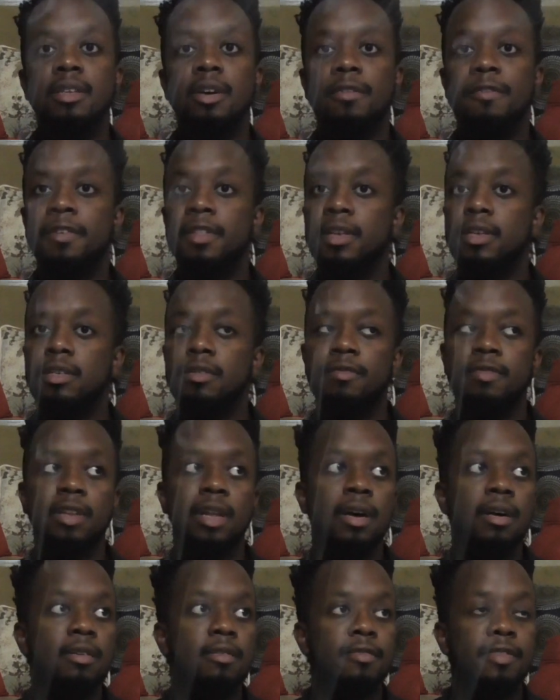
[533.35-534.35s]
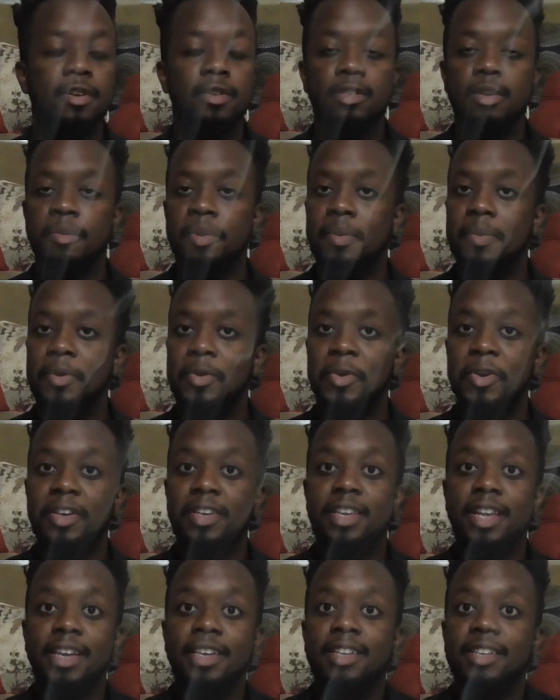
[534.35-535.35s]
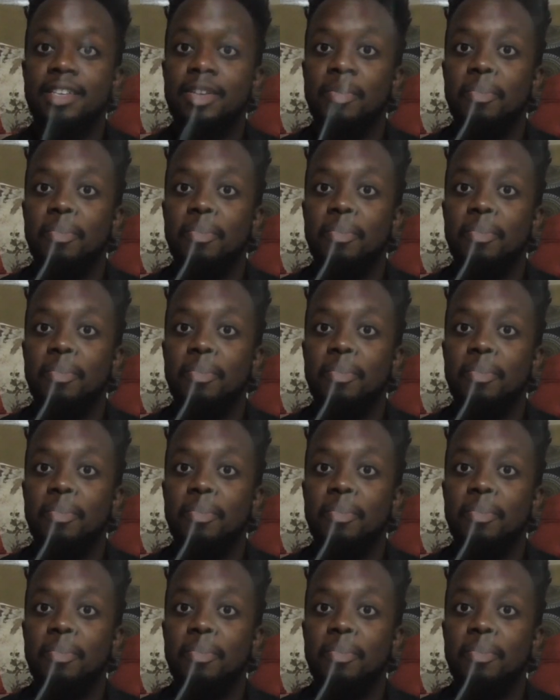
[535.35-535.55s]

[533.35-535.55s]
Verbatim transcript: There are feelings of love. There are some people who are addicted